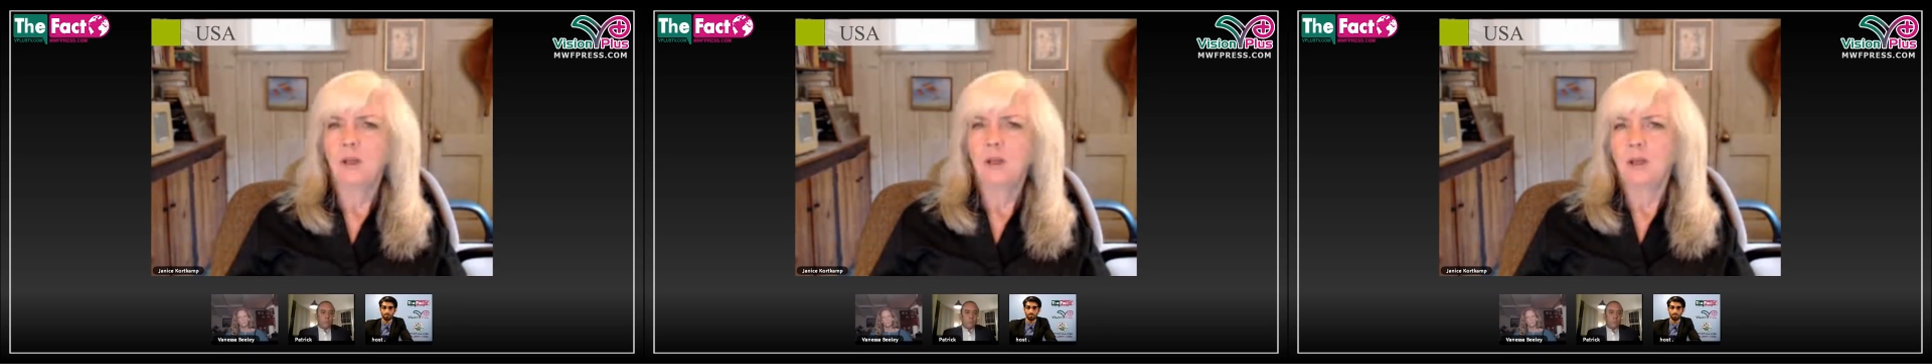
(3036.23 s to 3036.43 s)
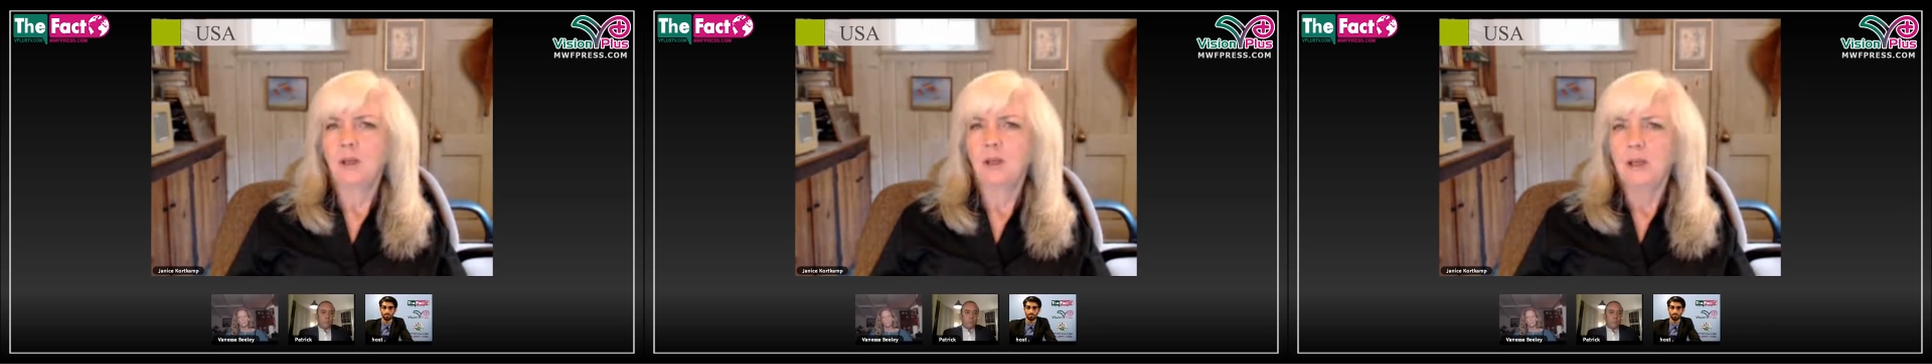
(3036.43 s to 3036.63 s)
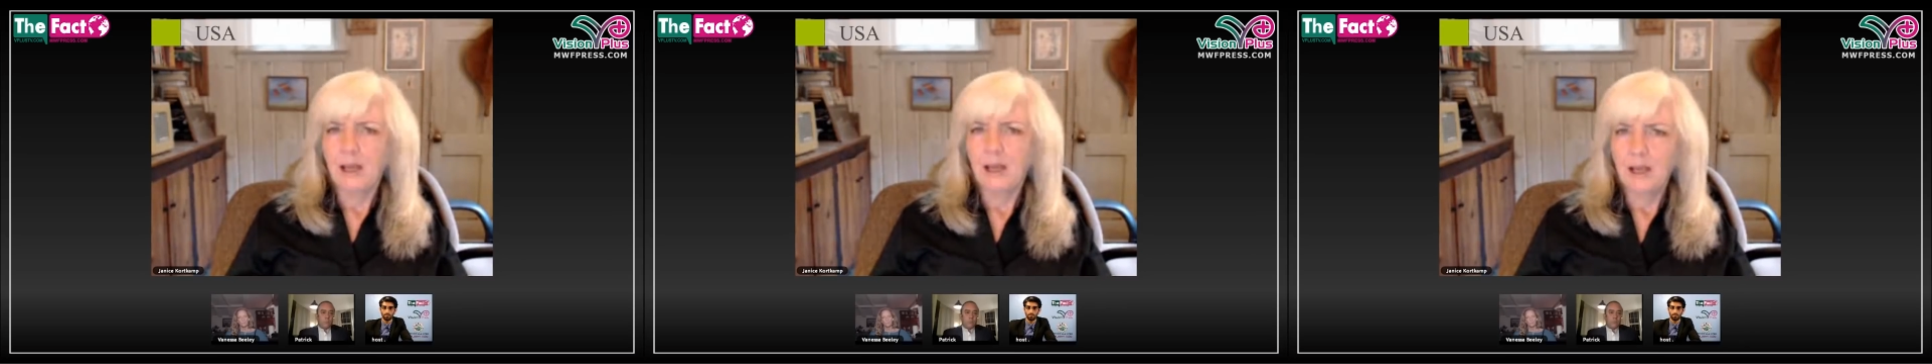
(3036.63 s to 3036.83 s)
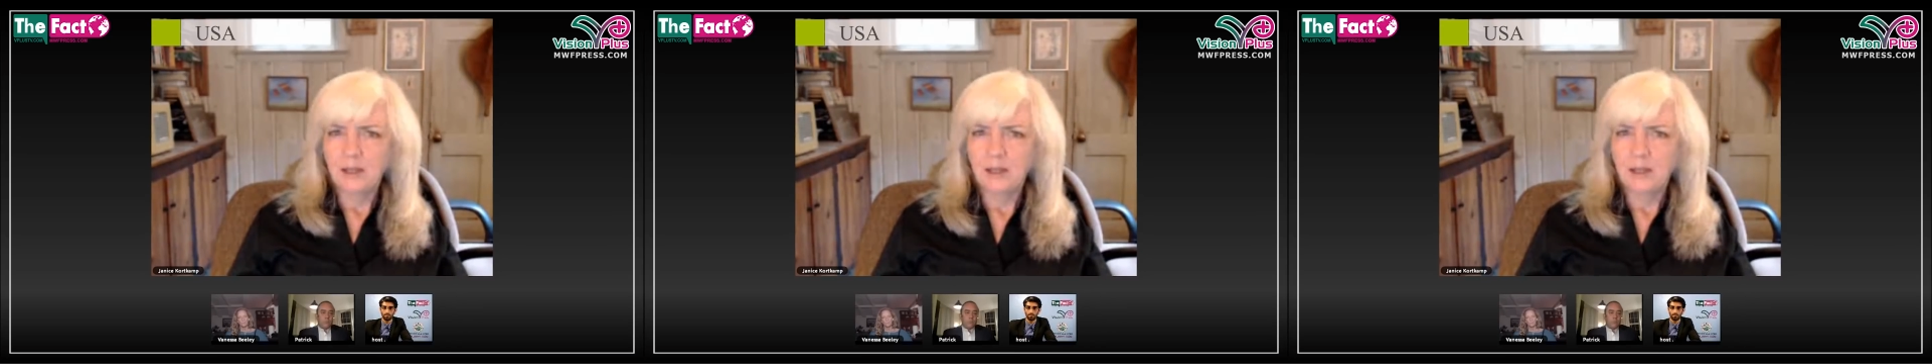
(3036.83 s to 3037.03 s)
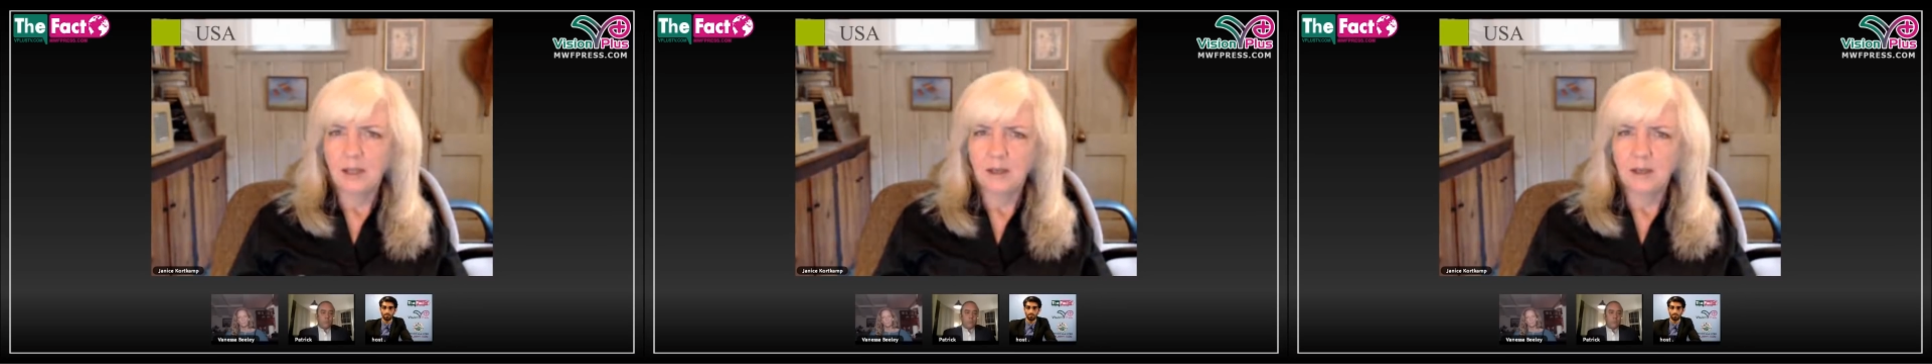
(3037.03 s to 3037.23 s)
and
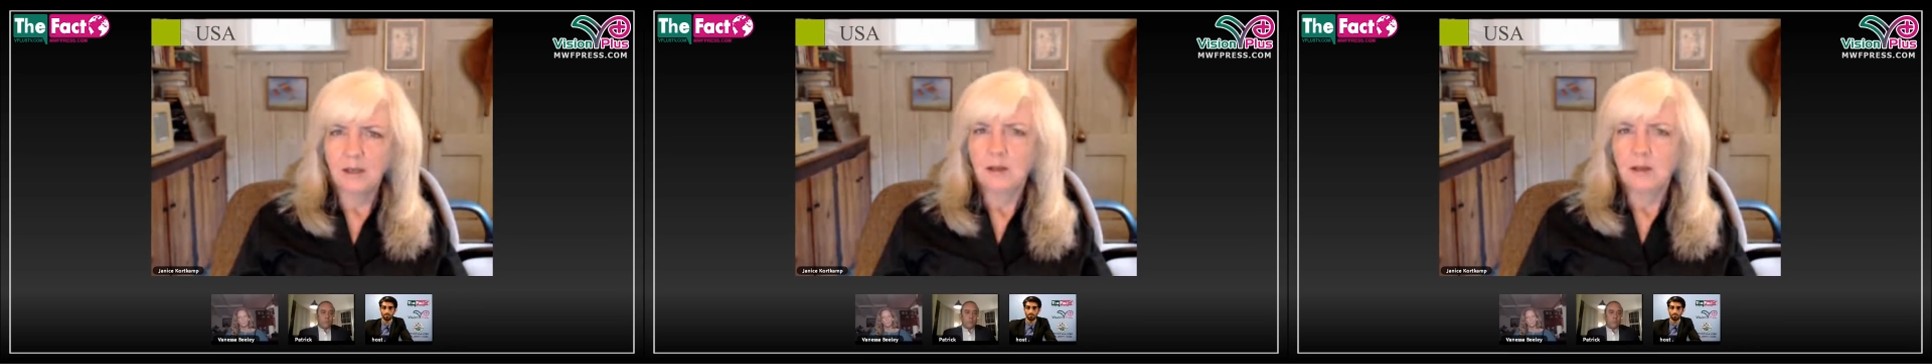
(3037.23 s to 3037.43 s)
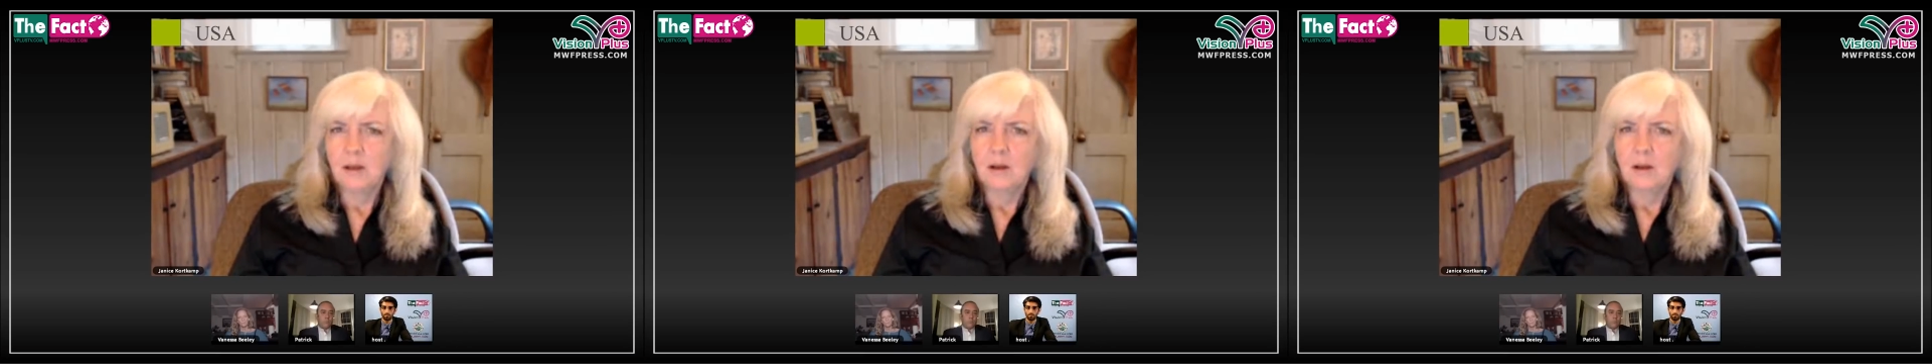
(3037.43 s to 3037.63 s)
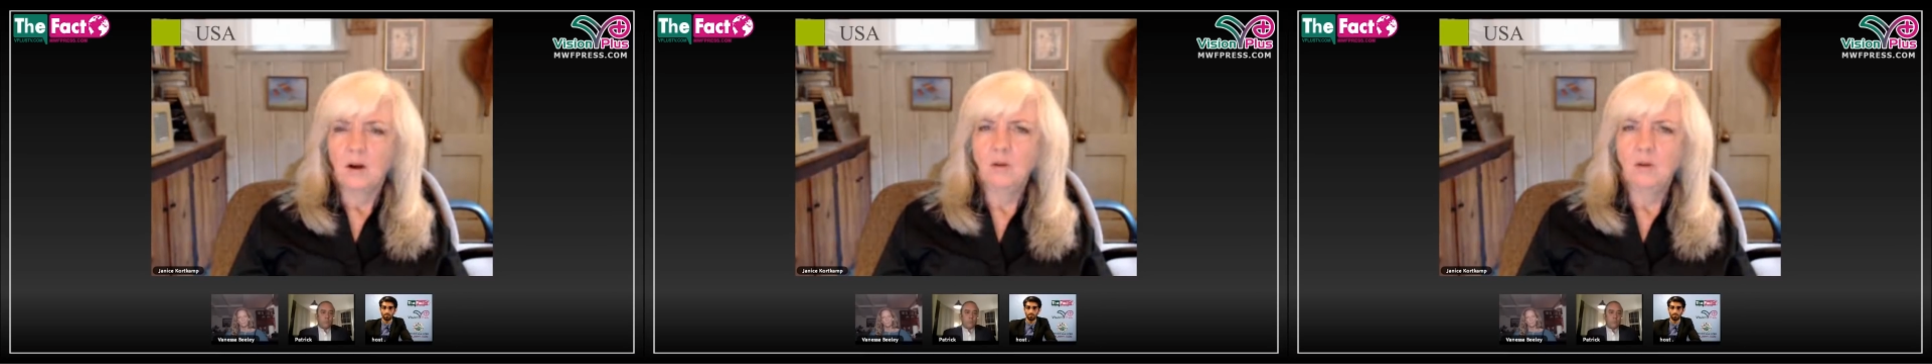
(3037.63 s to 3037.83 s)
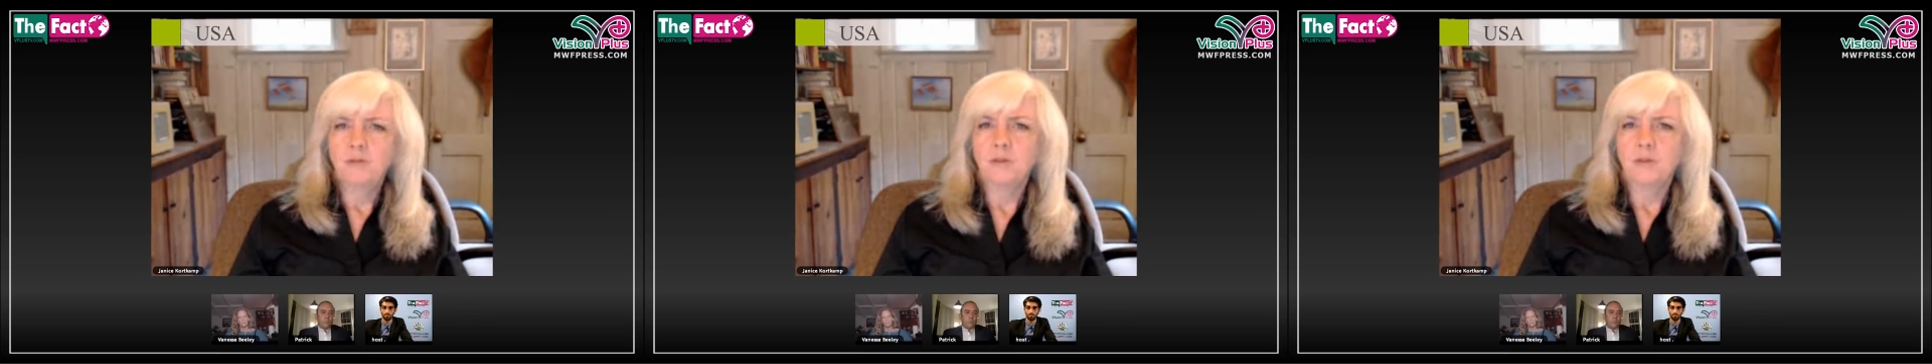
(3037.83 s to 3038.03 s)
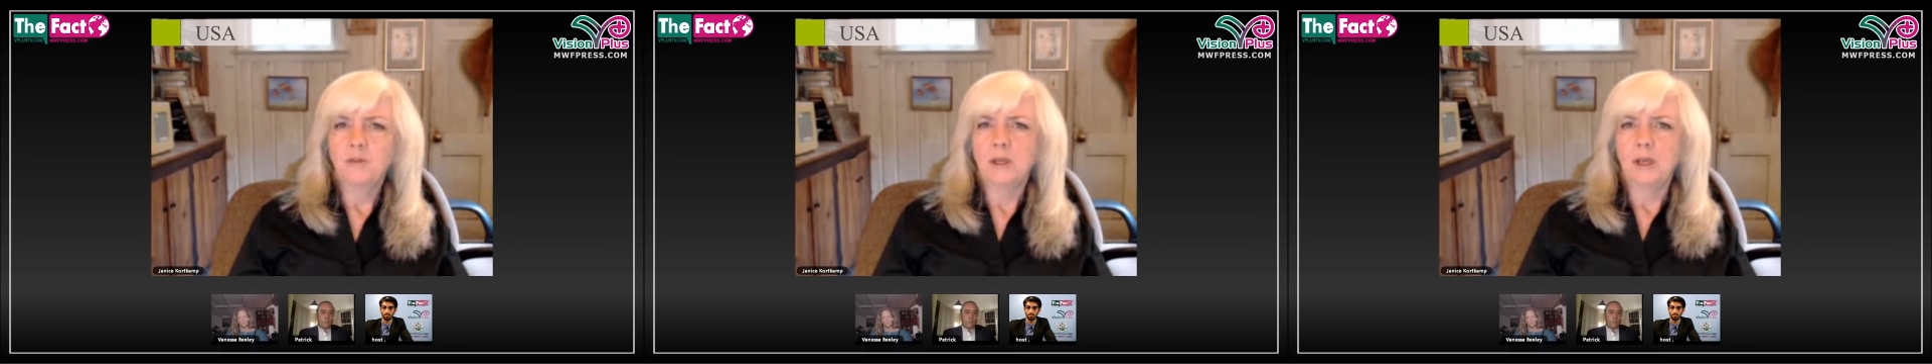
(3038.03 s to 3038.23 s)
then
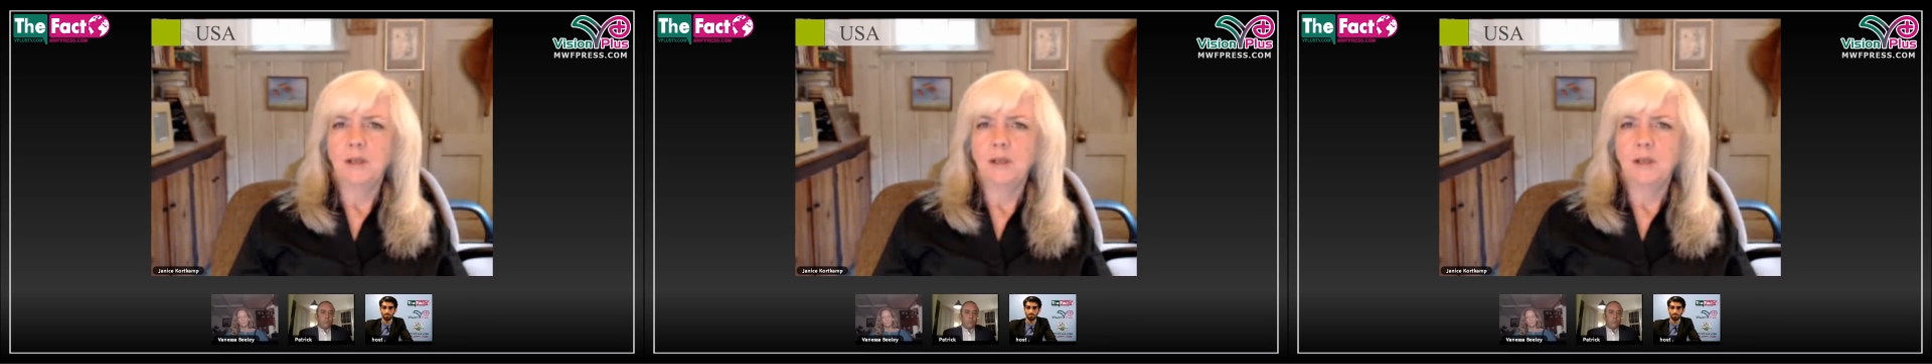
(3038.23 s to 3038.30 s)
hopefully